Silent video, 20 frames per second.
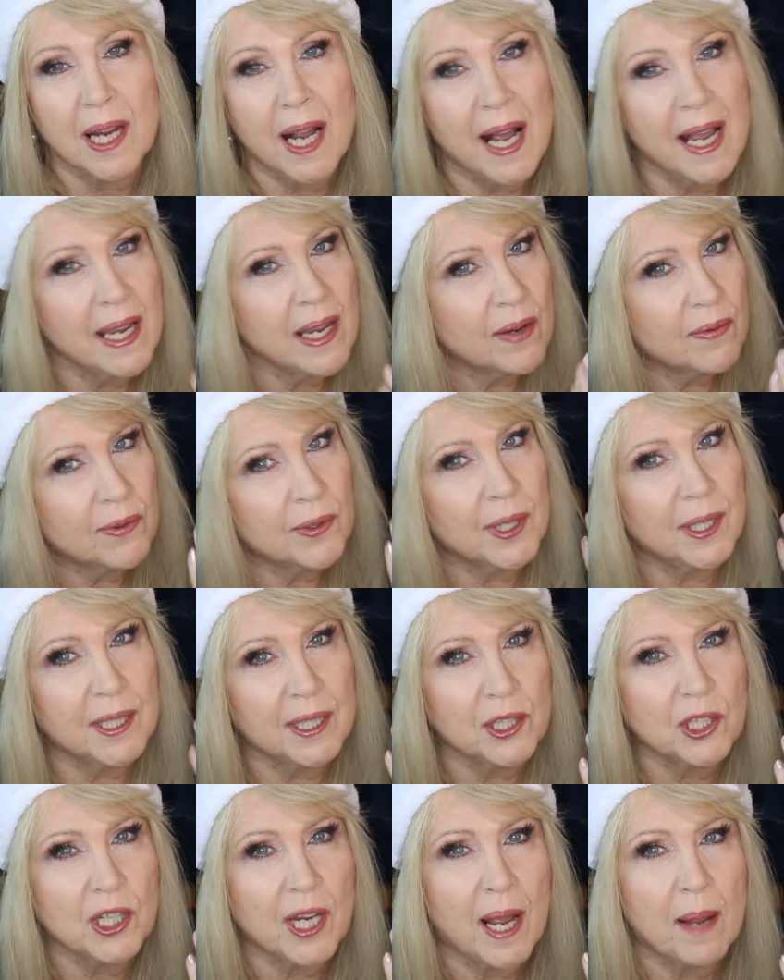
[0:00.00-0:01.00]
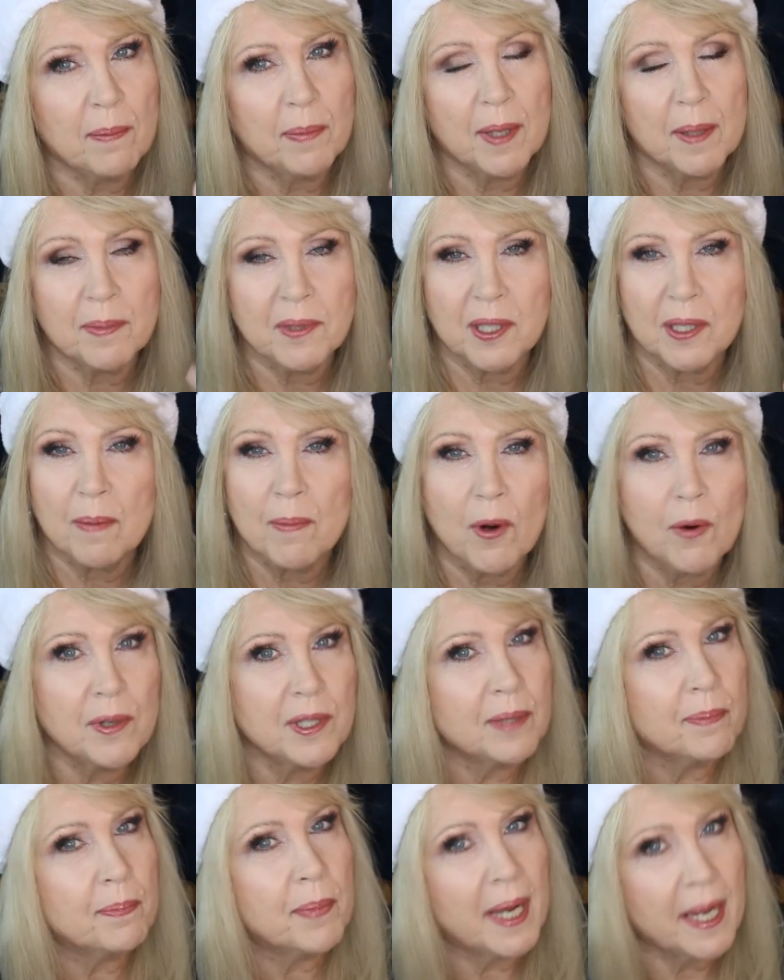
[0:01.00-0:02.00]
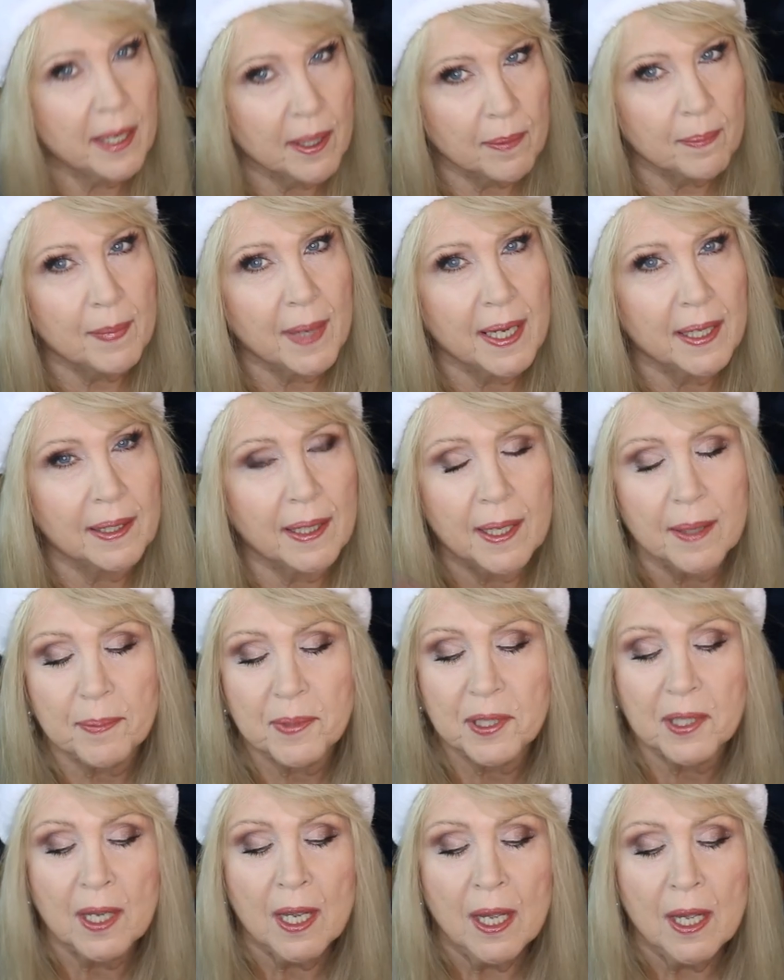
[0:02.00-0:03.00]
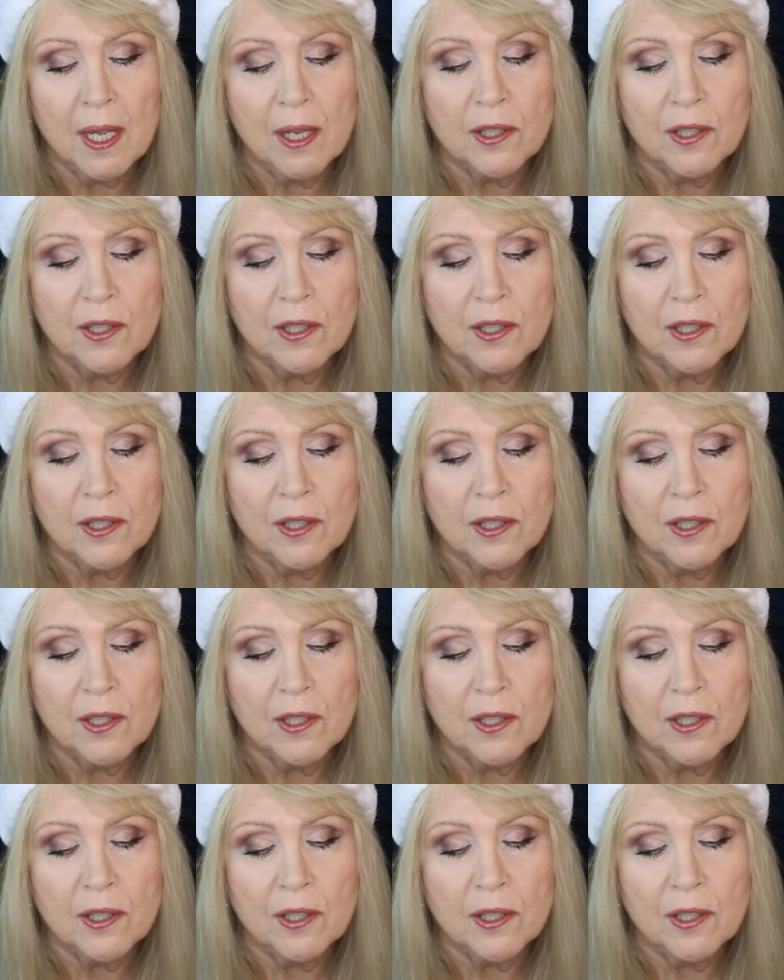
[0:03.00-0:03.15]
I have really chapped lips and I'm always biting my lips.